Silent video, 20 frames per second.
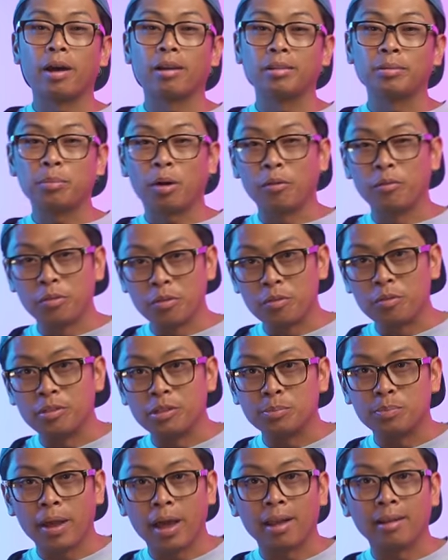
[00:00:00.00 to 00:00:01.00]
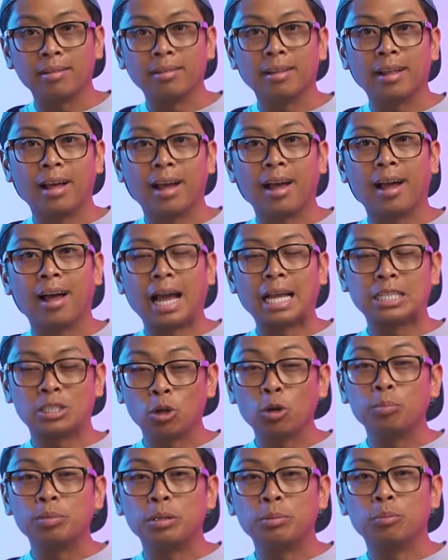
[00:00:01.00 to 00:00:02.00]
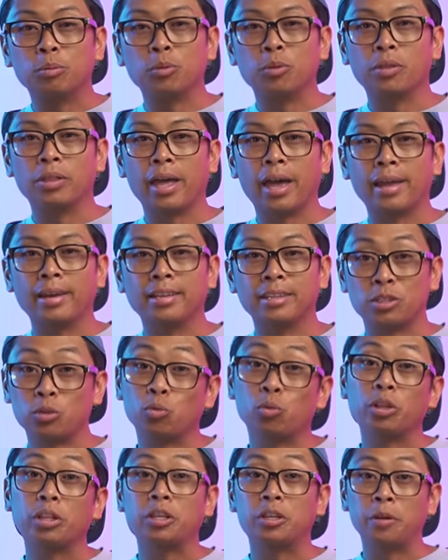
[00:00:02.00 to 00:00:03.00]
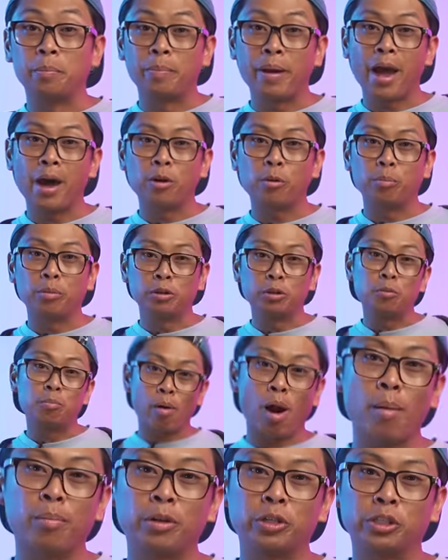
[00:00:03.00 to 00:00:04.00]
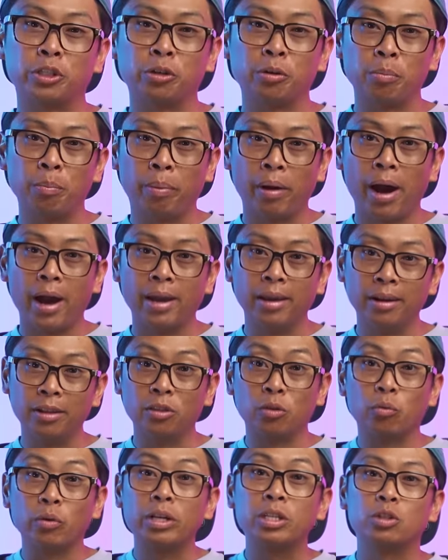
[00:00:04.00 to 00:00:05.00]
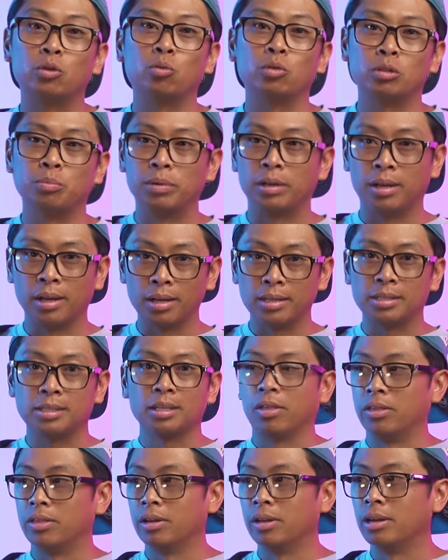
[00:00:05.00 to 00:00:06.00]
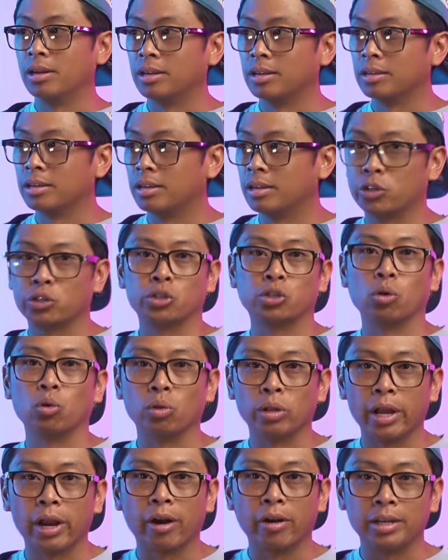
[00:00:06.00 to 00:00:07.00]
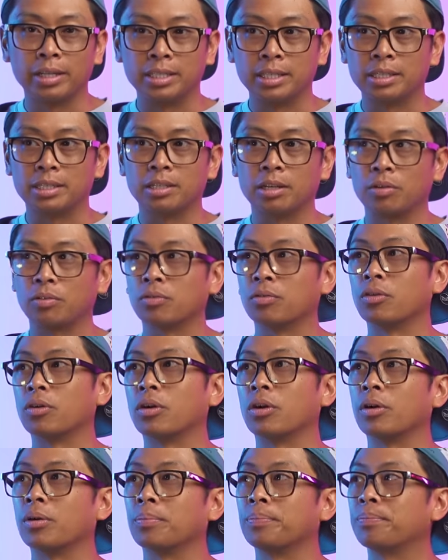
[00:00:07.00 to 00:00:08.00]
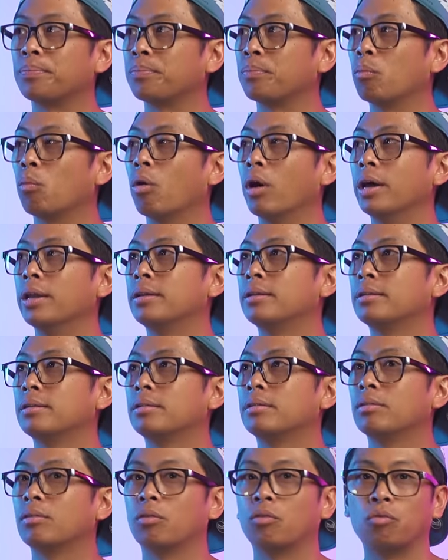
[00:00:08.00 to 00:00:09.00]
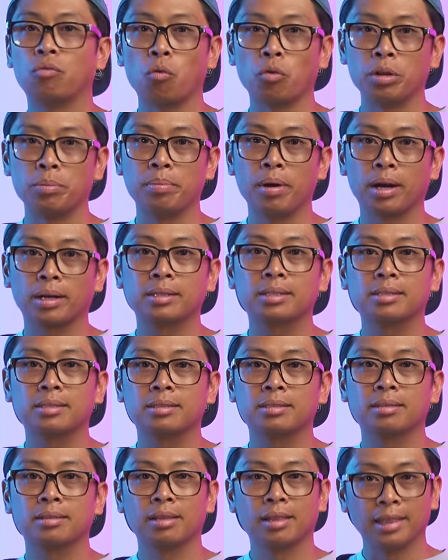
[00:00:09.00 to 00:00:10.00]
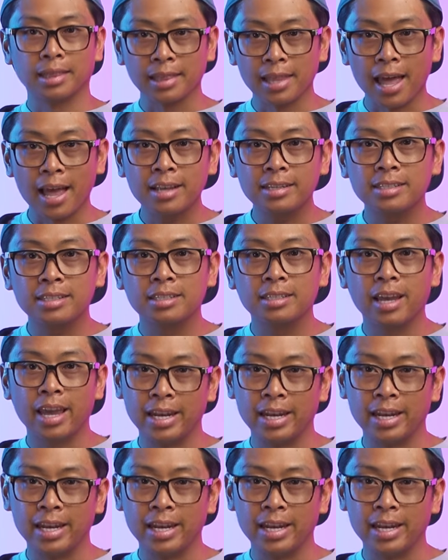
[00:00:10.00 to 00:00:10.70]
Paddle in my review of this paddle, I told people that it's a really good paddle, but you probably shouldn't buy it. And the reason was because the Volaire existed for what, 40 bucks less.